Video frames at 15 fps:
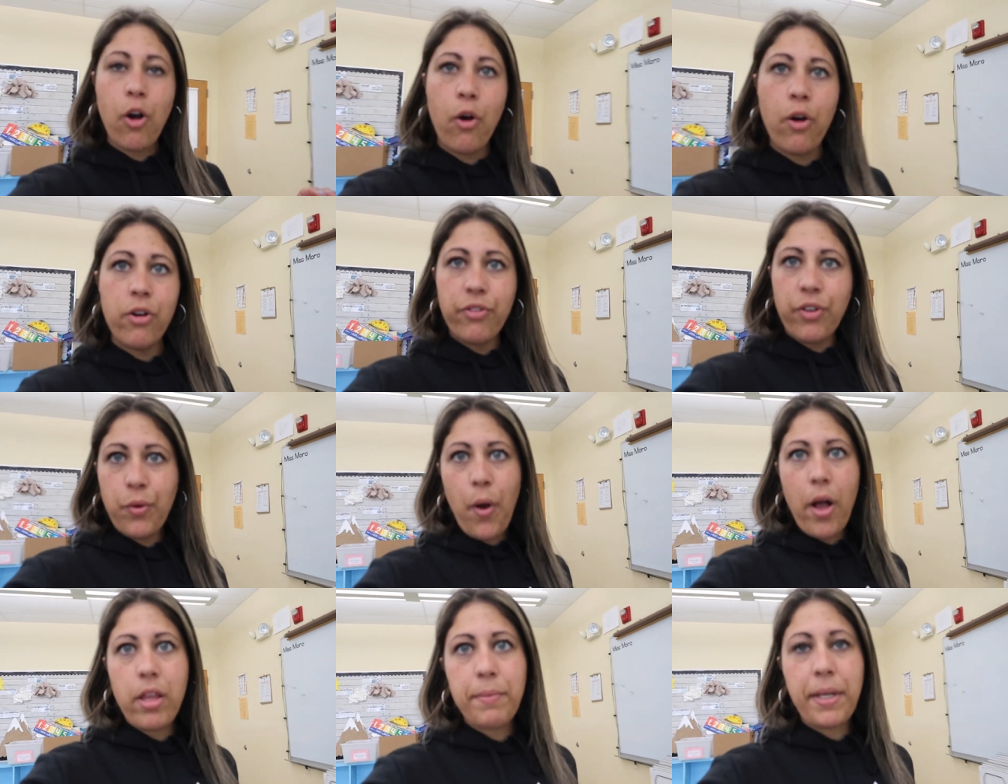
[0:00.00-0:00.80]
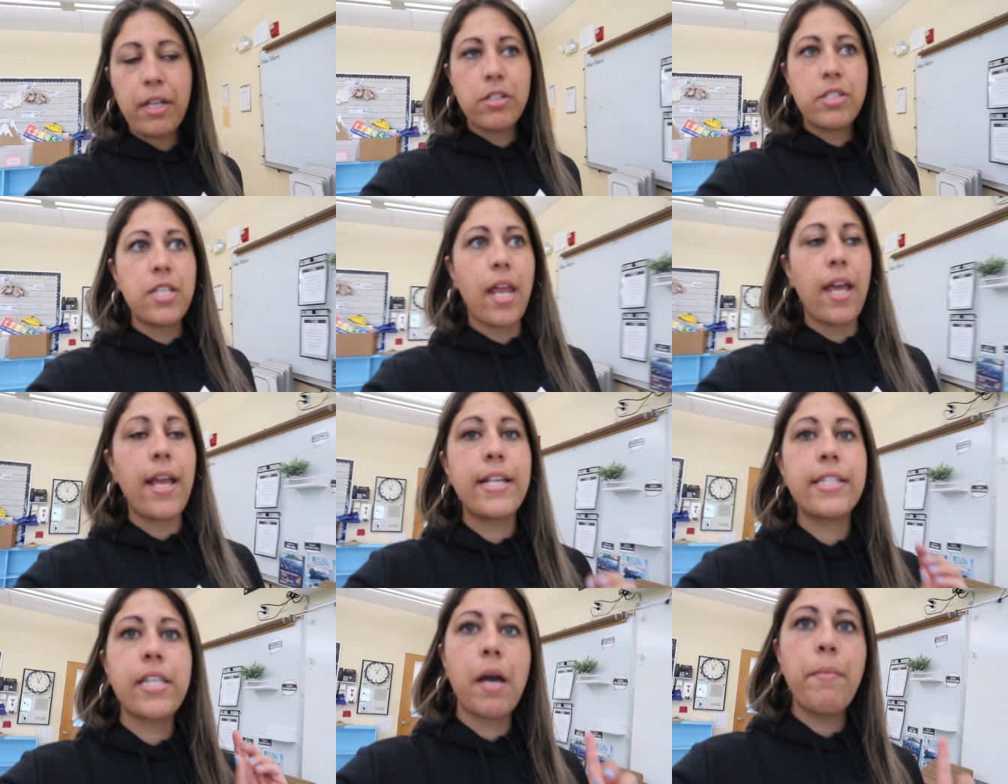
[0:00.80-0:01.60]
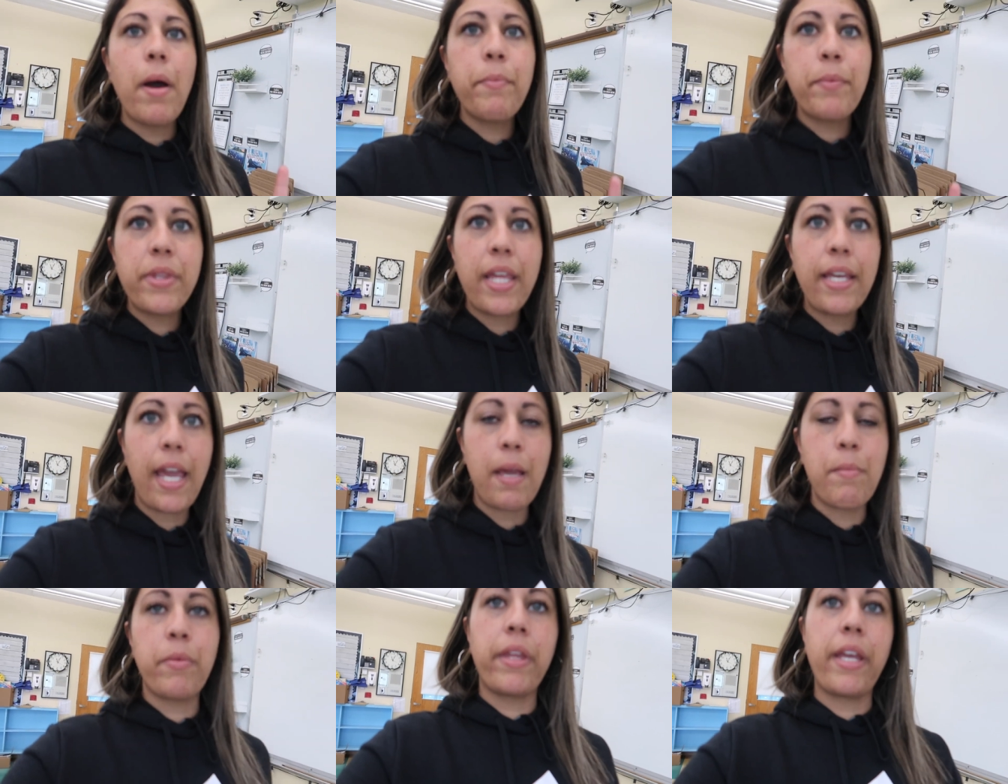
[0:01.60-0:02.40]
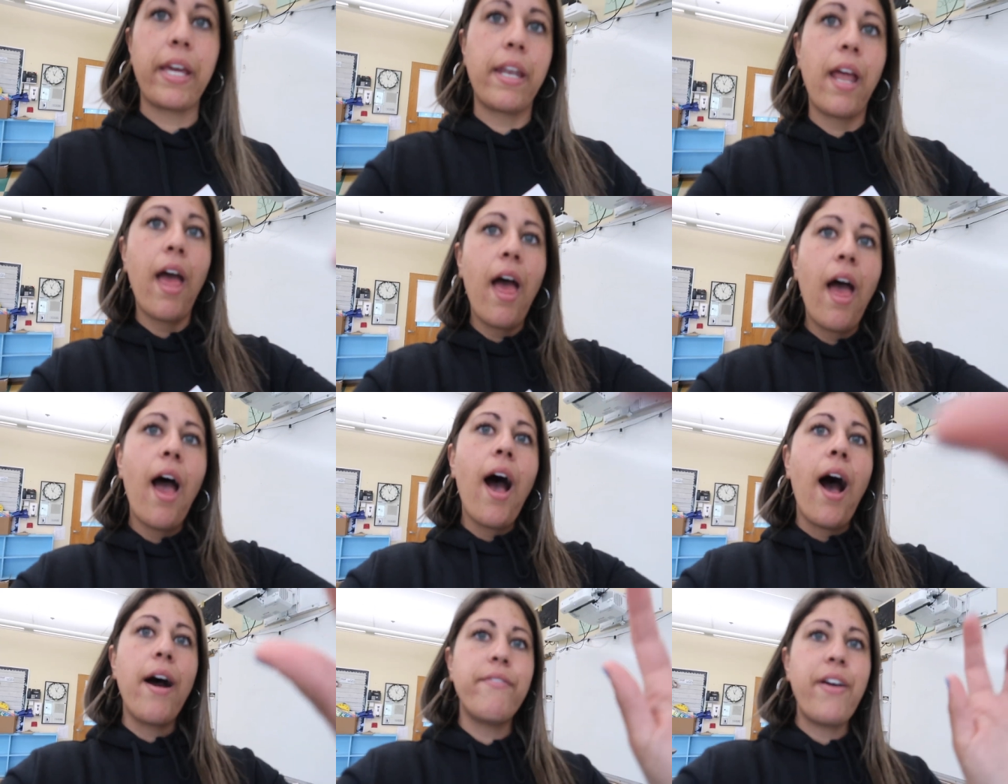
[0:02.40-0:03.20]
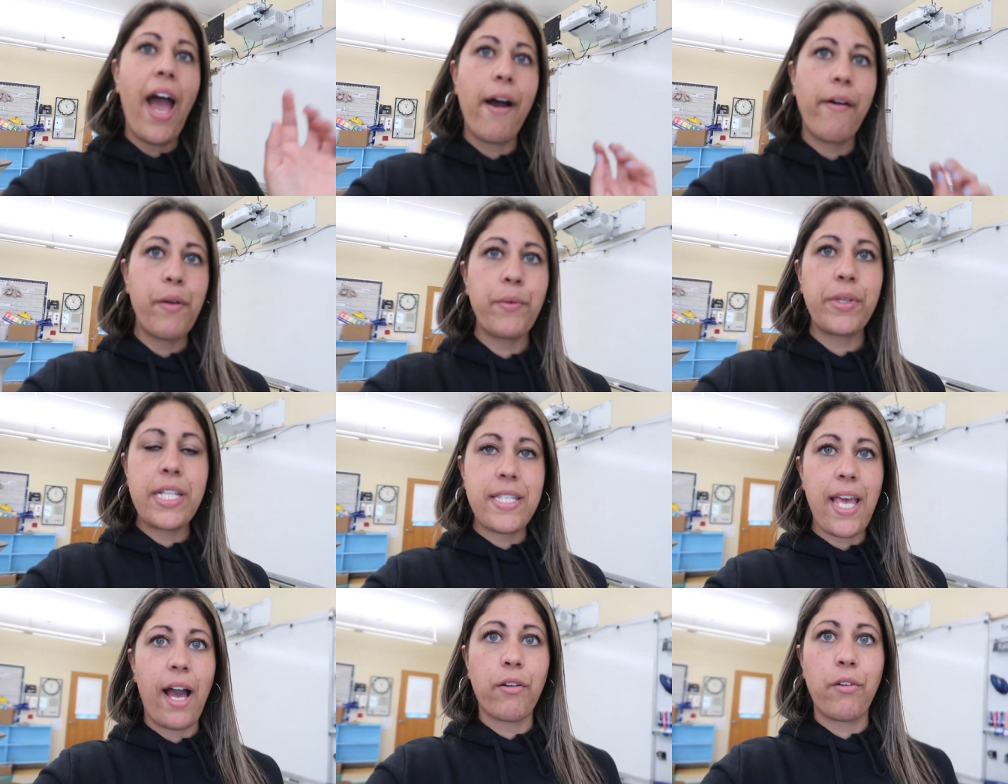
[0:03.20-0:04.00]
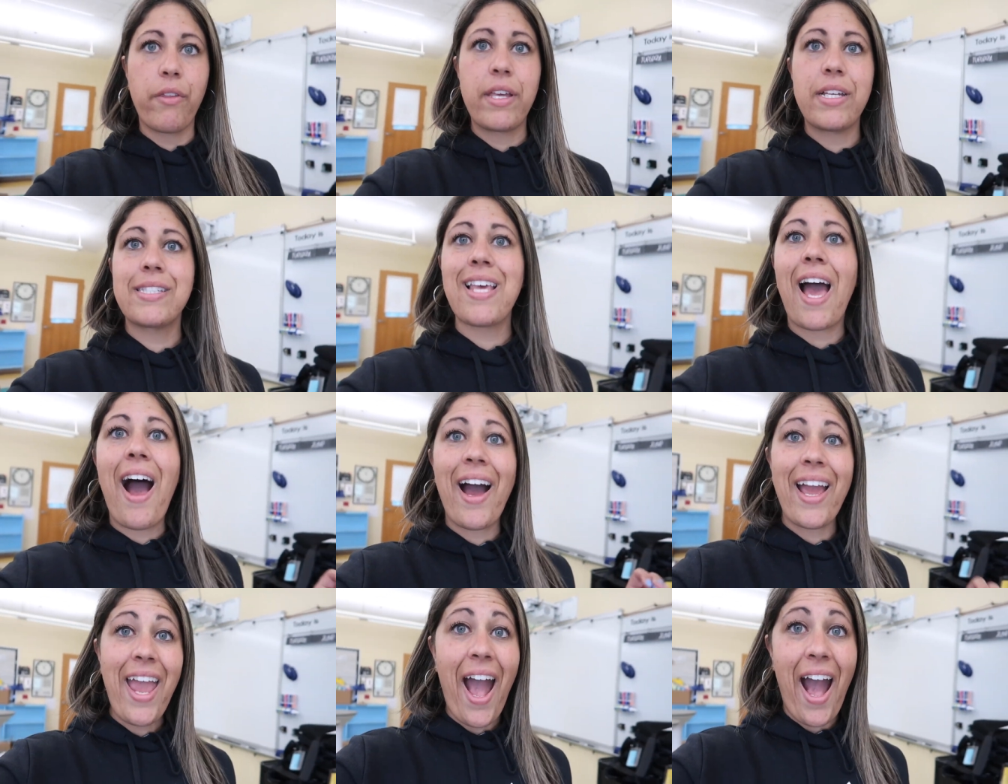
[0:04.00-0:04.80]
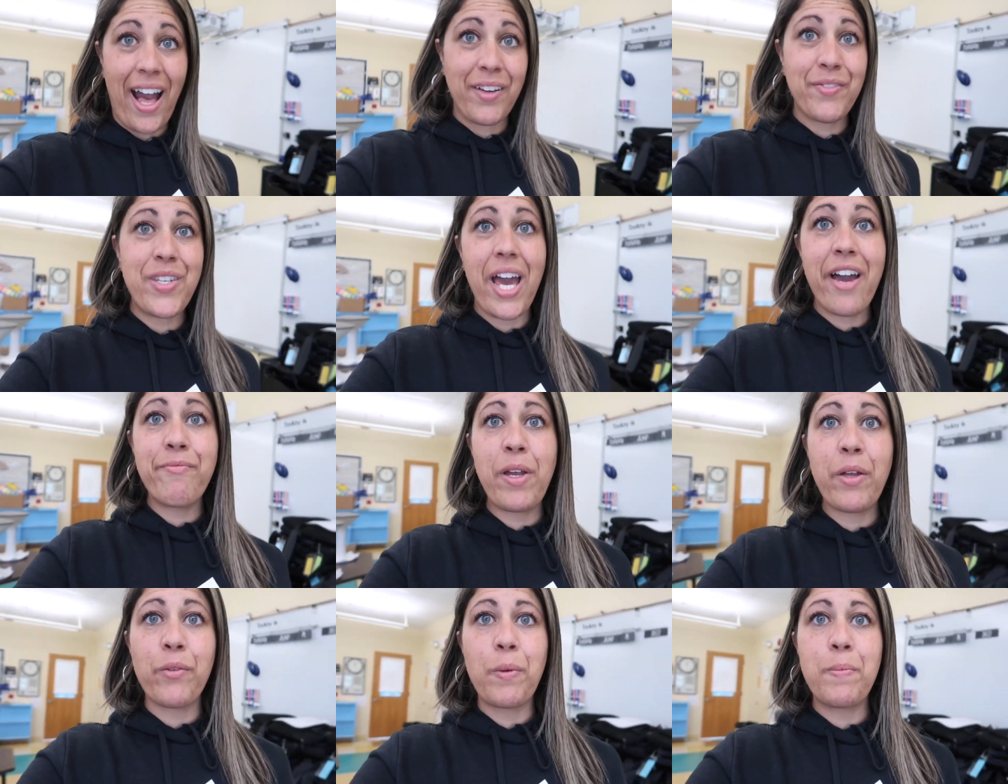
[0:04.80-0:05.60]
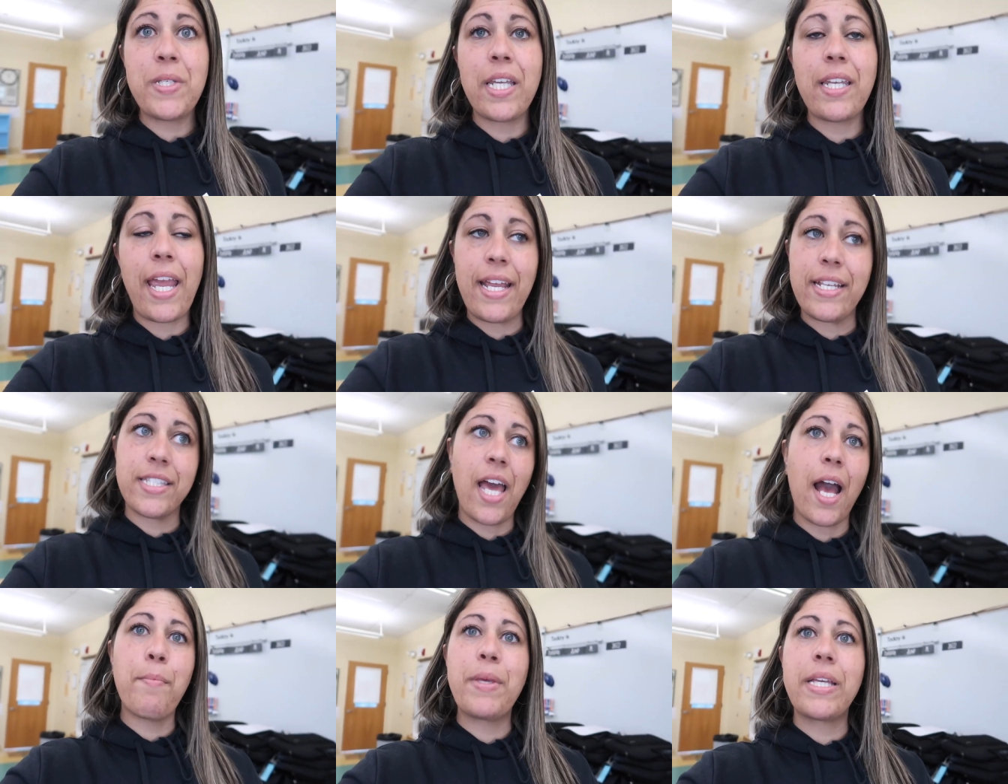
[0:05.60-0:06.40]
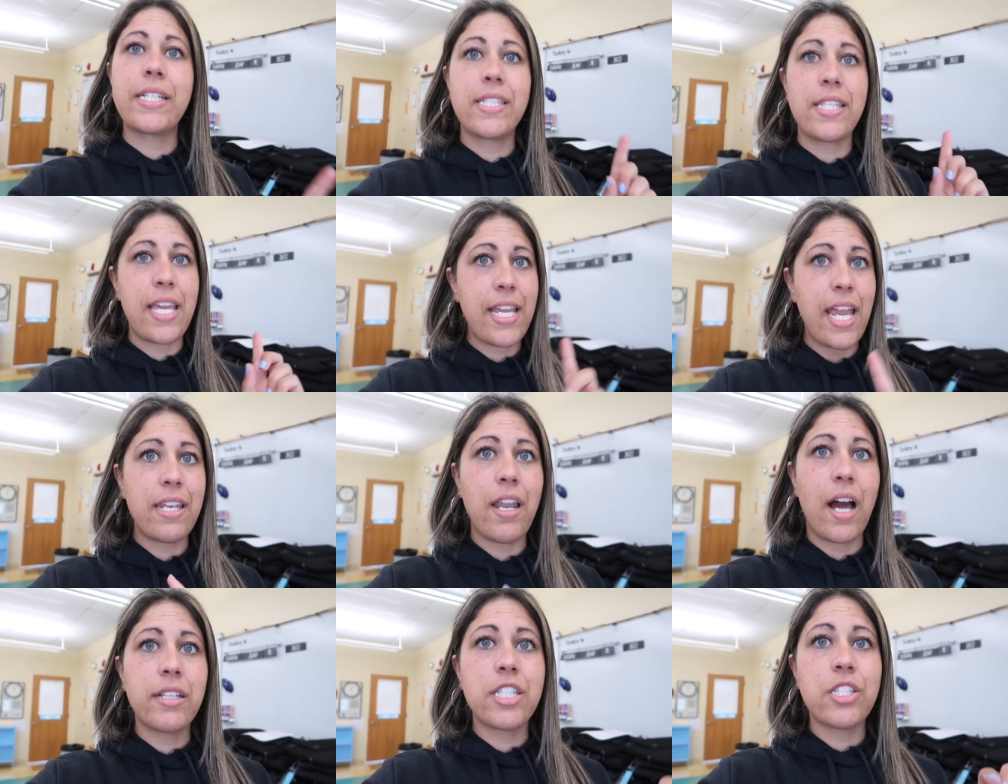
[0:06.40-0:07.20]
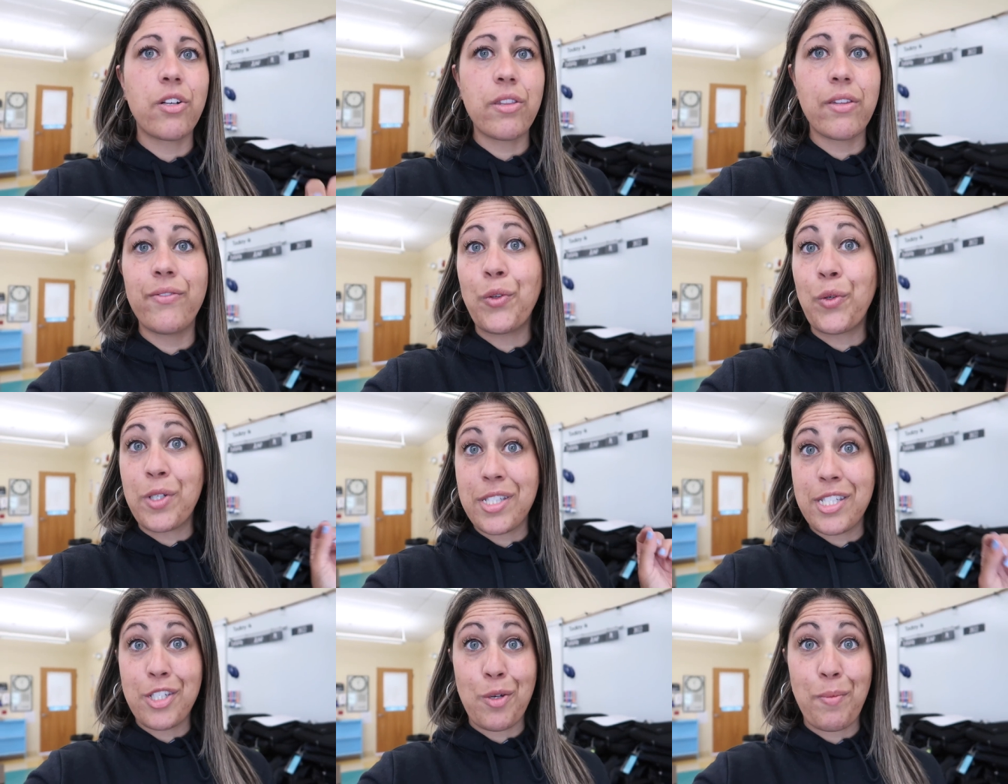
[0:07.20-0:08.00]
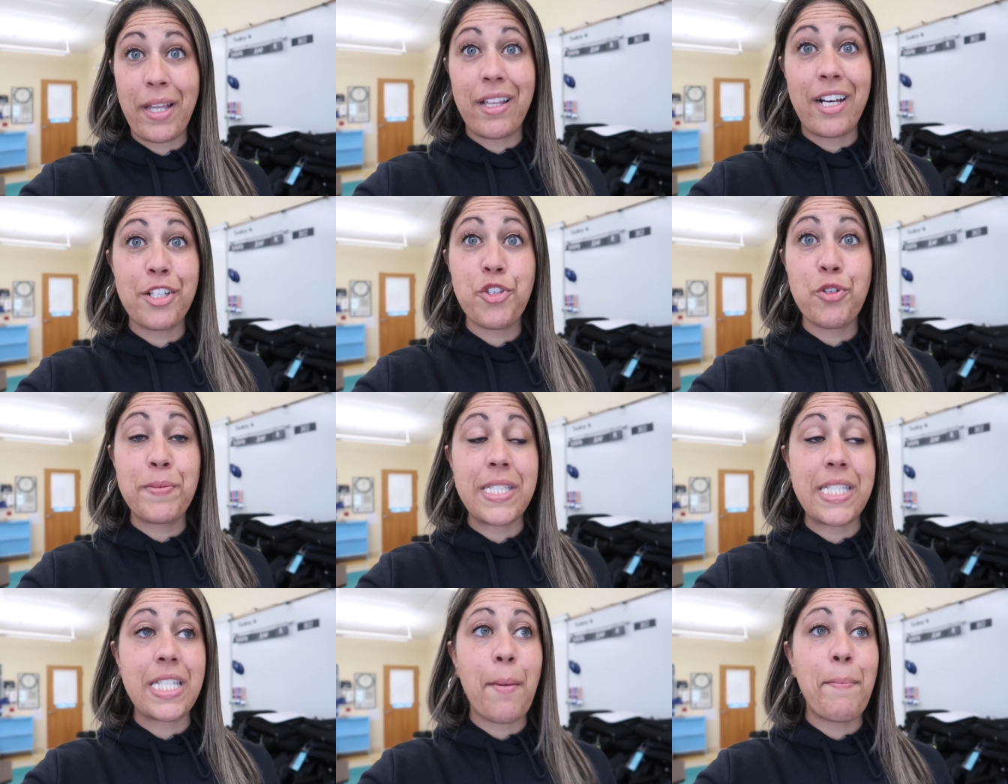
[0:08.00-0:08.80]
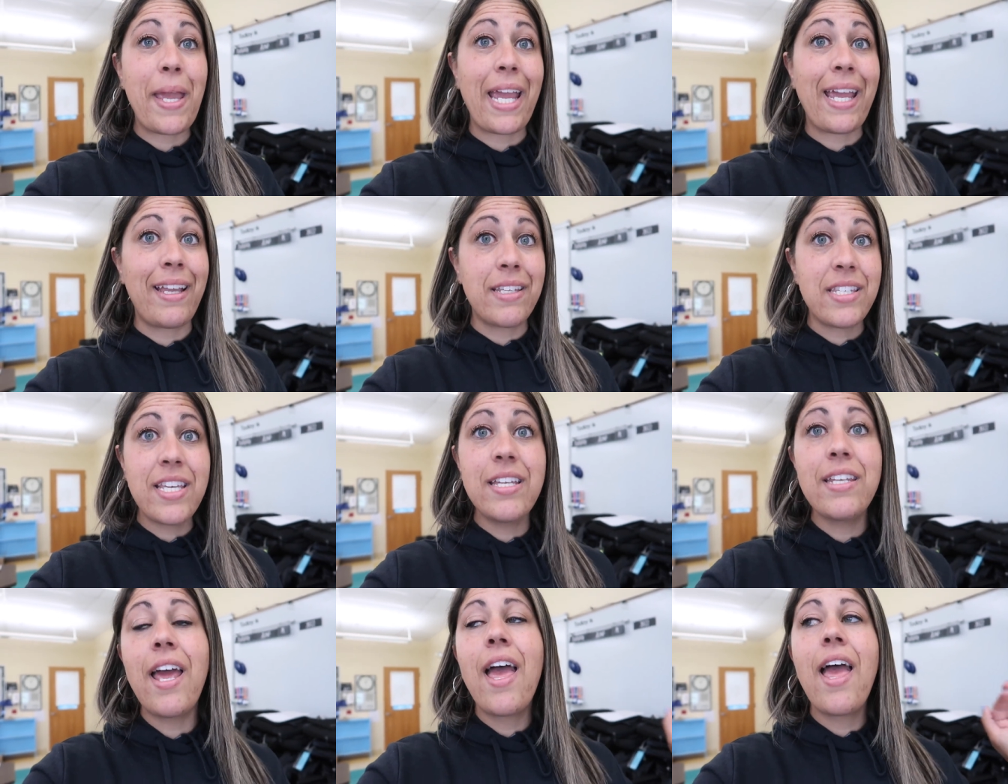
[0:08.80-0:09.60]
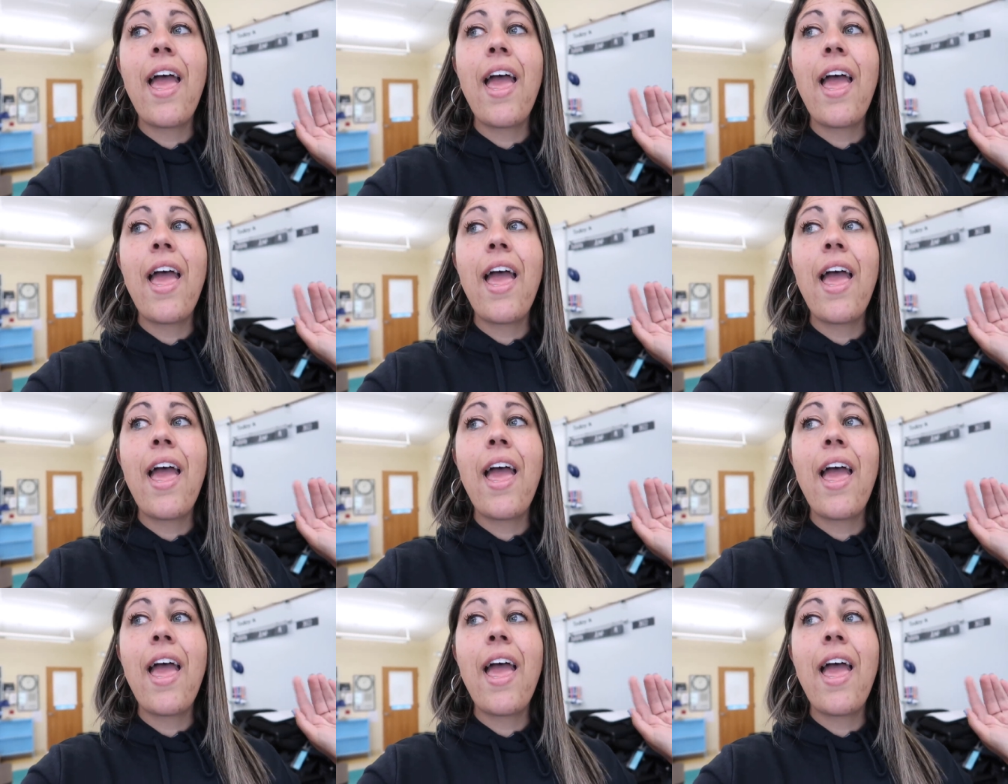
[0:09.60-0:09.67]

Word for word: goal for while I'm here today is come up with a game plan of how I want to tackle this. I have to have my room done ASAP because they cannot start the floors until my classroom is painted,